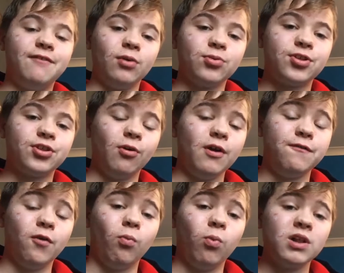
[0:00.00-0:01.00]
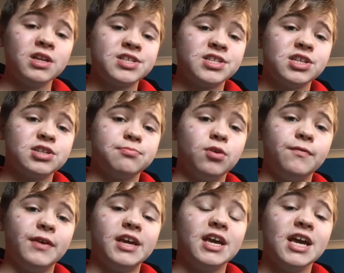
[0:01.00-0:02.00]
felt sorry for Wallace in this
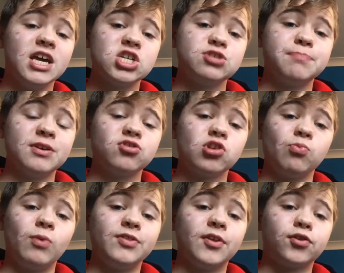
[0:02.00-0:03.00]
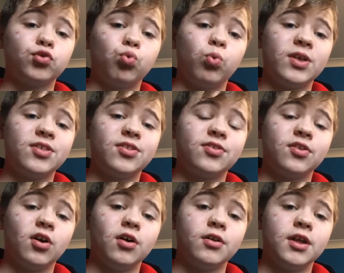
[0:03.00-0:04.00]
movie, especially when the
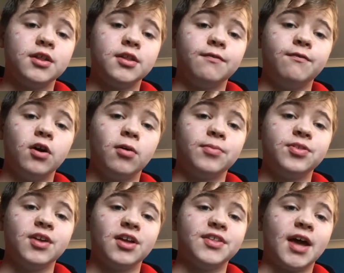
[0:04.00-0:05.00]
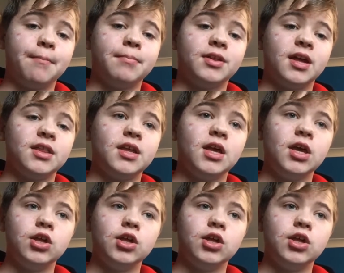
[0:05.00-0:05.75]
twist in the film starts happening.